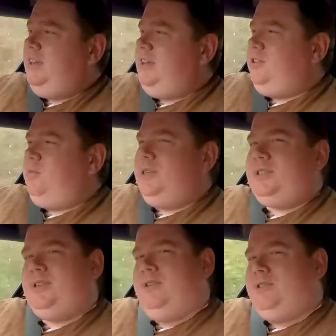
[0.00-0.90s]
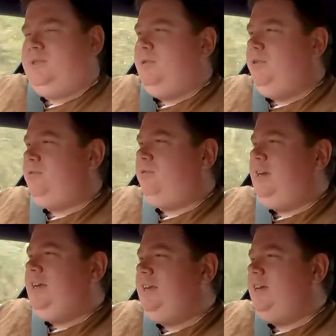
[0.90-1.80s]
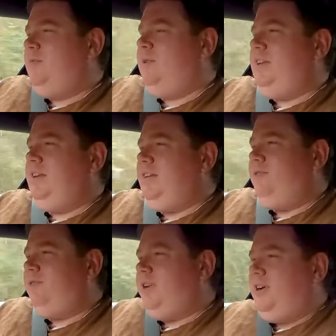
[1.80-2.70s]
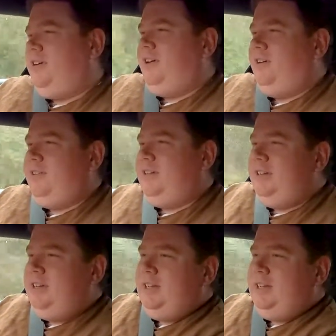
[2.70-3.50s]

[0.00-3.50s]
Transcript: It's almost too smooth, really. But then again, for a car that